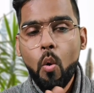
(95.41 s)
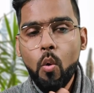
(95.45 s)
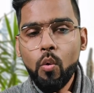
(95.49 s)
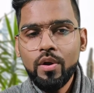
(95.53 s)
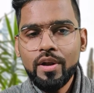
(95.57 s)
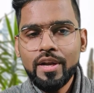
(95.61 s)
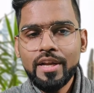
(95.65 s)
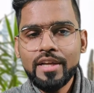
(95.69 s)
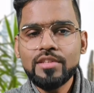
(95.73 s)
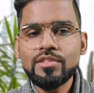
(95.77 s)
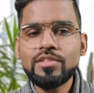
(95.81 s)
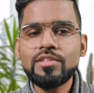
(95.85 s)

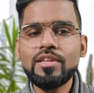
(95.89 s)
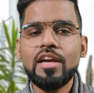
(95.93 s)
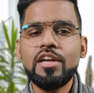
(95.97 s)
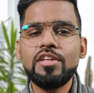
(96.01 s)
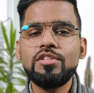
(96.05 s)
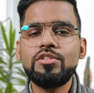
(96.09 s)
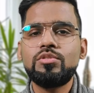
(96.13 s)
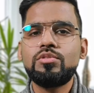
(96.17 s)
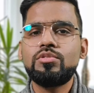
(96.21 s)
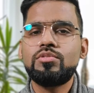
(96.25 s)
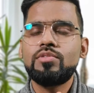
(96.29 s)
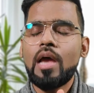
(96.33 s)
oldest
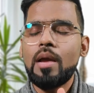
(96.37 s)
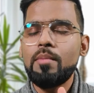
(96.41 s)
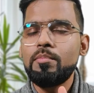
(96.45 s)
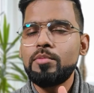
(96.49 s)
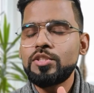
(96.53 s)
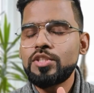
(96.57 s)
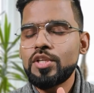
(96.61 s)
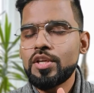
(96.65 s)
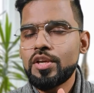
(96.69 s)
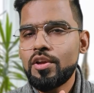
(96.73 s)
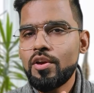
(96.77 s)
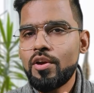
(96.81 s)

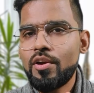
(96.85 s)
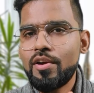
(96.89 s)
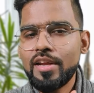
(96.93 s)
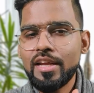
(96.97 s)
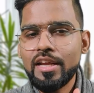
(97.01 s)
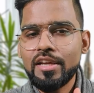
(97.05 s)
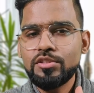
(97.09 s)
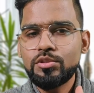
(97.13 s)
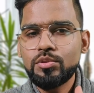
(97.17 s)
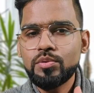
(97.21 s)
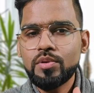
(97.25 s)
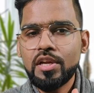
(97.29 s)

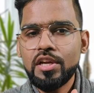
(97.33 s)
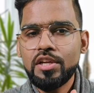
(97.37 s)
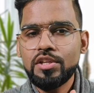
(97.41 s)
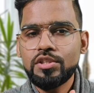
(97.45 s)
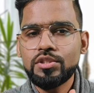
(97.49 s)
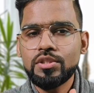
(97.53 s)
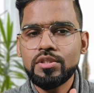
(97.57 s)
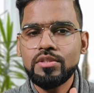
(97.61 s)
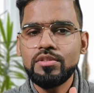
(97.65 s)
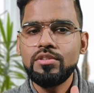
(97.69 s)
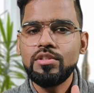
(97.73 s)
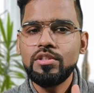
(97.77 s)
cybersecurity
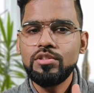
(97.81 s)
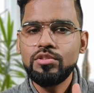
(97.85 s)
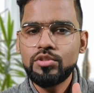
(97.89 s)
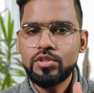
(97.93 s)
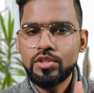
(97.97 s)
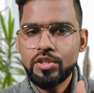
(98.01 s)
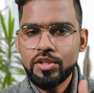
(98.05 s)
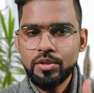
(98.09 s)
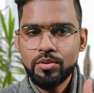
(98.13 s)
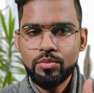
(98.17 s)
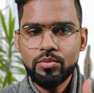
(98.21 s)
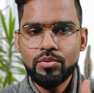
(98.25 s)
education
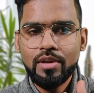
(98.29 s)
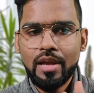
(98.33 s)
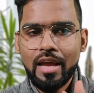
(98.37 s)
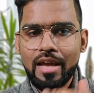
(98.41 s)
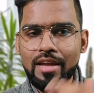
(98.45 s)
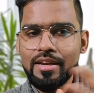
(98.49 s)
institute,